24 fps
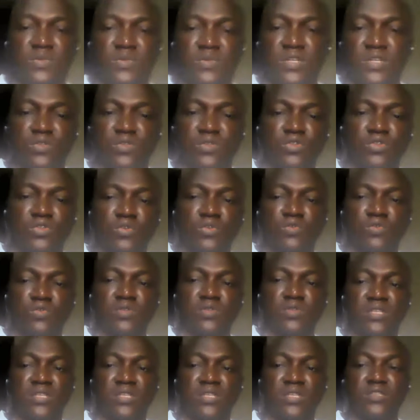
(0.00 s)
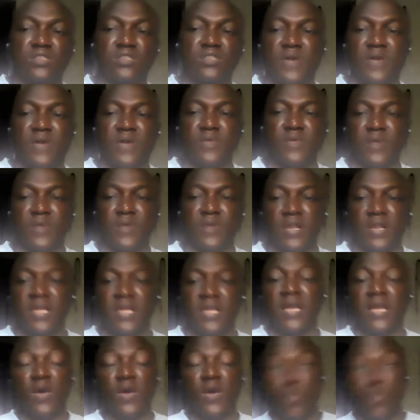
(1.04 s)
We need to show two things very quickly.